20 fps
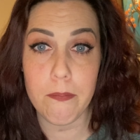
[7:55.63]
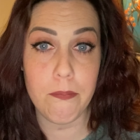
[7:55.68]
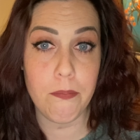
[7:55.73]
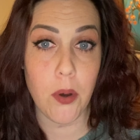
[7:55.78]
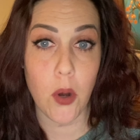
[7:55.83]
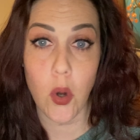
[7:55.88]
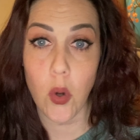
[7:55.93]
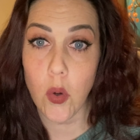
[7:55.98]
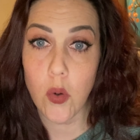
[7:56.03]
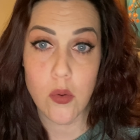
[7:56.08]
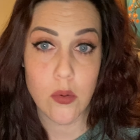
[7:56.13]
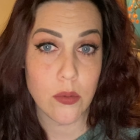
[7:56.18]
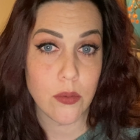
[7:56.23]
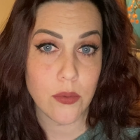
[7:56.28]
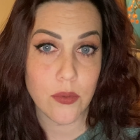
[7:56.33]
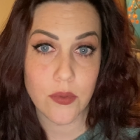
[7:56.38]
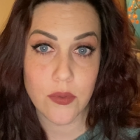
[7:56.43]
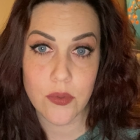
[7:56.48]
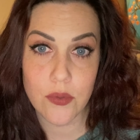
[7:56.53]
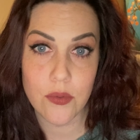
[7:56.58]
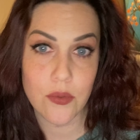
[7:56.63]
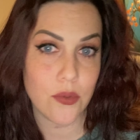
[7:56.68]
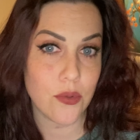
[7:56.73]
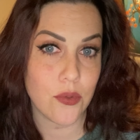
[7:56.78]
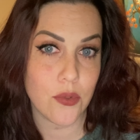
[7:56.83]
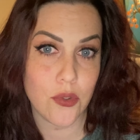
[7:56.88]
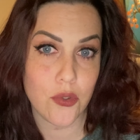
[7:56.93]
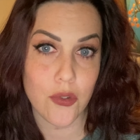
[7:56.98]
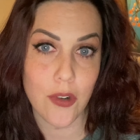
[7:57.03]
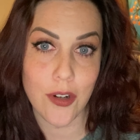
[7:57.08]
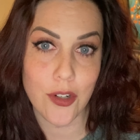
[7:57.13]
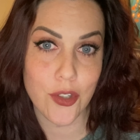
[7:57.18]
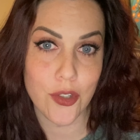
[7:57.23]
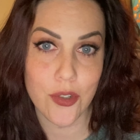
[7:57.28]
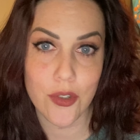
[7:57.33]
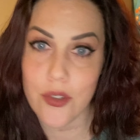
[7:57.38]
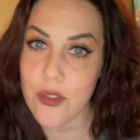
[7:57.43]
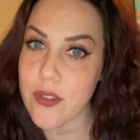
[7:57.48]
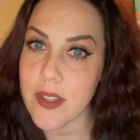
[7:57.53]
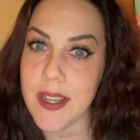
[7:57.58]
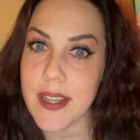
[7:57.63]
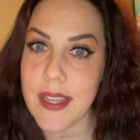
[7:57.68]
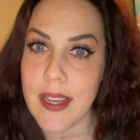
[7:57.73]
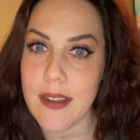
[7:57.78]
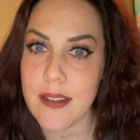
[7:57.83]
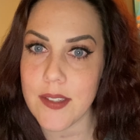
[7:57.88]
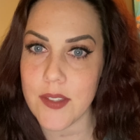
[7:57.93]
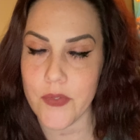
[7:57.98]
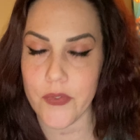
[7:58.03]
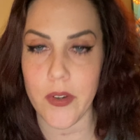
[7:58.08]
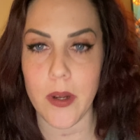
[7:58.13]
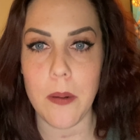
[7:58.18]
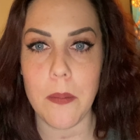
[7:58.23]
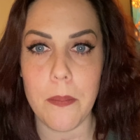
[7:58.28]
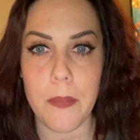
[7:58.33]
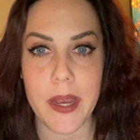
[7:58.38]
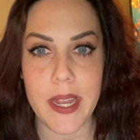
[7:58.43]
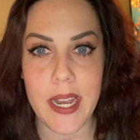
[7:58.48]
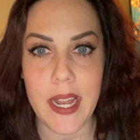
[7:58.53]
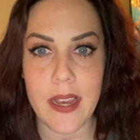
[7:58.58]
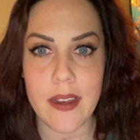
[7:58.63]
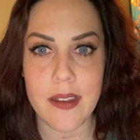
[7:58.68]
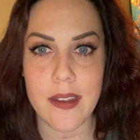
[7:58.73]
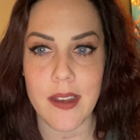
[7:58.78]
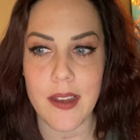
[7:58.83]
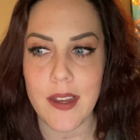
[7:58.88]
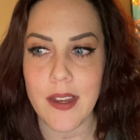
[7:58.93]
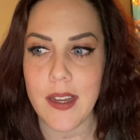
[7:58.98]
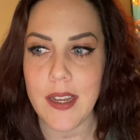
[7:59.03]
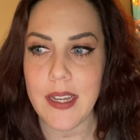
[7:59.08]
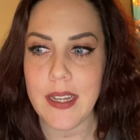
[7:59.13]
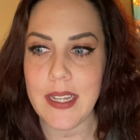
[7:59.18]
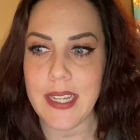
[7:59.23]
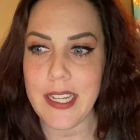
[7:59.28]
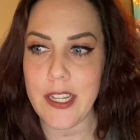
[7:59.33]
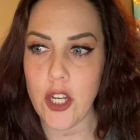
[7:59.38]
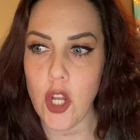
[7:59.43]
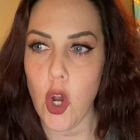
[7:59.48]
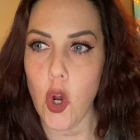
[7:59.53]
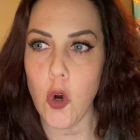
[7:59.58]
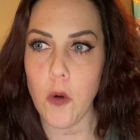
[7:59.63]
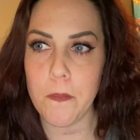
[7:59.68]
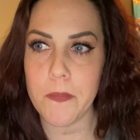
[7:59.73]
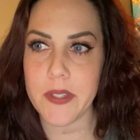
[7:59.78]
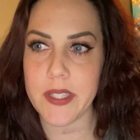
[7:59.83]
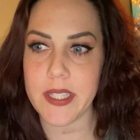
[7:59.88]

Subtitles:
bone structures, I guess, from my neck in hopes